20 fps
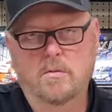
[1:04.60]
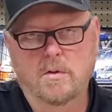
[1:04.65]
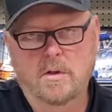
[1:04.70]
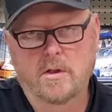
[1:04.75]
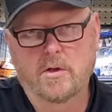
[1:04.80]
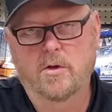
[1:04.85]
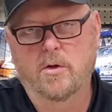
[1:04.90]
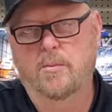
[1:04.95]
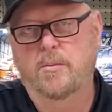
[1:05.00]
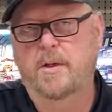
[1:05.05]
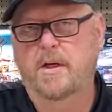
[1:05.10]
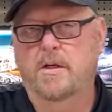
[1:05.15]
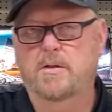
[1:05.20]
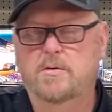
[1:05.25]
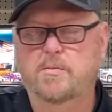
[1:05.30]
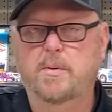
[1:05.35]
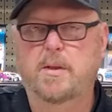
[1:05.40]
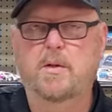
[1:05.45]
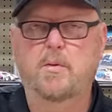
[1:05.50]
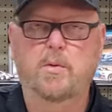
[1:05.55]
here at
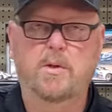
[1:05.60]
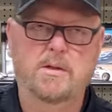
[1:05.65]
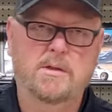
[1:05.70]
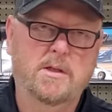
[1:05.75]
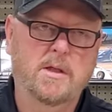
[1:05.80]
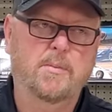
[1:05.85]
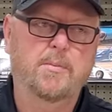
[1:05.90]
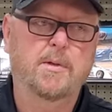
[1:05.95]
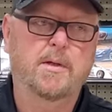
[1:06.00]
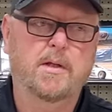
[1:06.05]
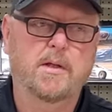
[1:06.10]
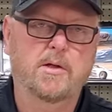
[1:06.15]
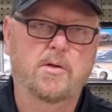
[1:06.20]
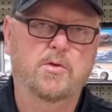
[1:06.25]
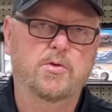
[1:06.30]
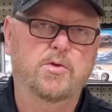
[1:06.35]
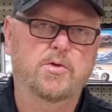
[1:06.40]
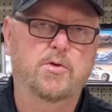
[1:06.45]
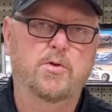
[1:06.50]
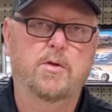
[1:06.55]
BSB, we typically
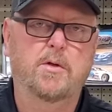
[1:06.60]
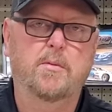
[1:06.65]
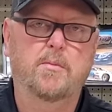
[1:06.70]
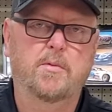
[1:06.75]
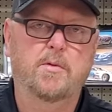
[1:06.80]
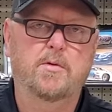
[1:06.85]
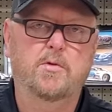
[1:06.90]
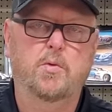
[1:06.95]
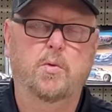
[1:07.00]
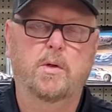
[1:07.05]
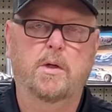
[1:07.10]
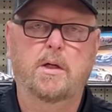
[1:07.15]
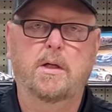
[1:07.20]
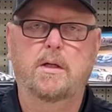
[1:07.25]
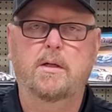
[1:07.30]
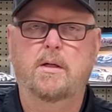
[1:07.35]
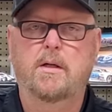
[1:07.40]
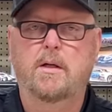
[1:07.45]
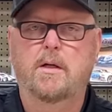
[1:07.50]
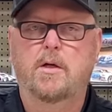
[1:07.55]
are shooting
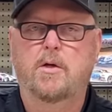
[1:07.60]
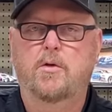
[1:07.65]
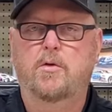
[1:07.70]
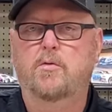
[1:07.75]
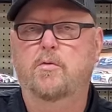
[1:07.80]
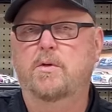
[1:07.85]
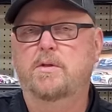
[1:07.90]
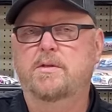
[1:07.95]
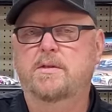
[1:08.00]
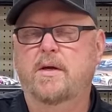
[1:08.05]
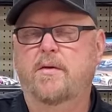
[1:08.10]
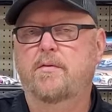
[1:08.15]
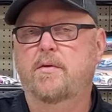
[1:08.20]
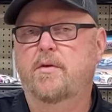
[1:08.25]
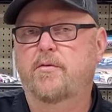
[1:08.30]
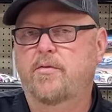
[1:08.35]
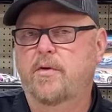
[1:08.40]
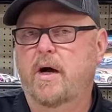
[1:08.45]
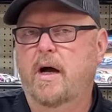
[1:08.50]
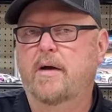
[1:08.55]
between
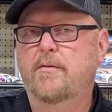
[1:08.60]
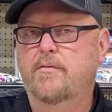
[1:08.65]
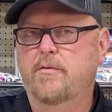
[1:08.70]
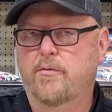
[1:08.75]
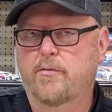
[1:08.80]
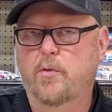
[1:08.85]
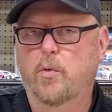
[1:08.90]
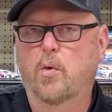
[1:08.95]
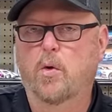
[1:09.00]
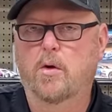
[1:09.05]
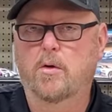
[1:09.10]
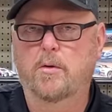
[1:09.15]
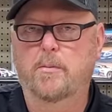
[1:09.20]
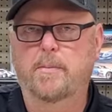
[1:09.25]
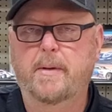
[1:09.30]
375 and 400